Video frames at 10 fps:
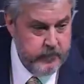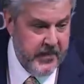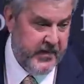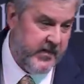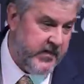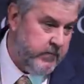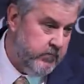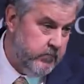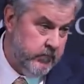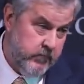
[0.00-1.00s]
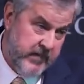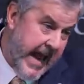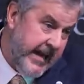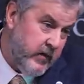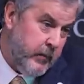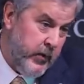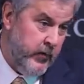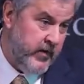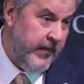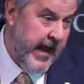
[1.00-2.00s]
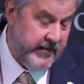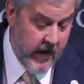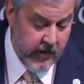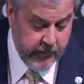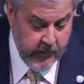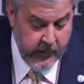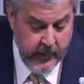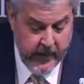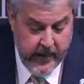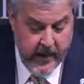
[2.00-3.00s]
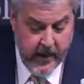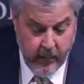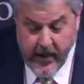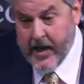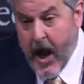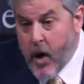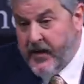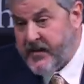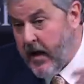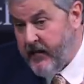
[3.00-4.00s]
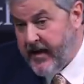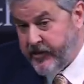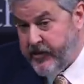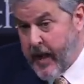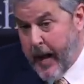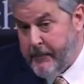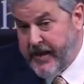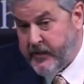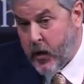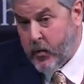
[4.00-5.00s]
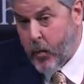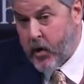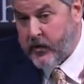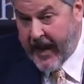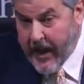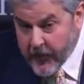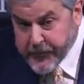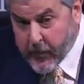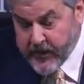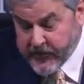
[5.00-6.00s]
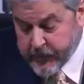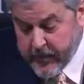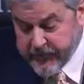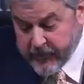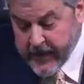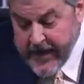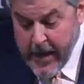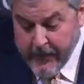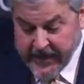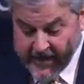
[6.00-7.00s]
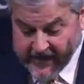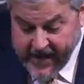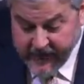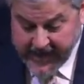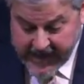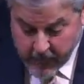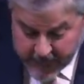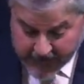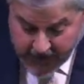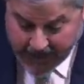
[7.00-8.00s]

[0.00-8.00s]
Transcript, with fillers: But this text proves that that's not true. We know that salvation is not based on works elsewhere in Scripture, but it's even here in the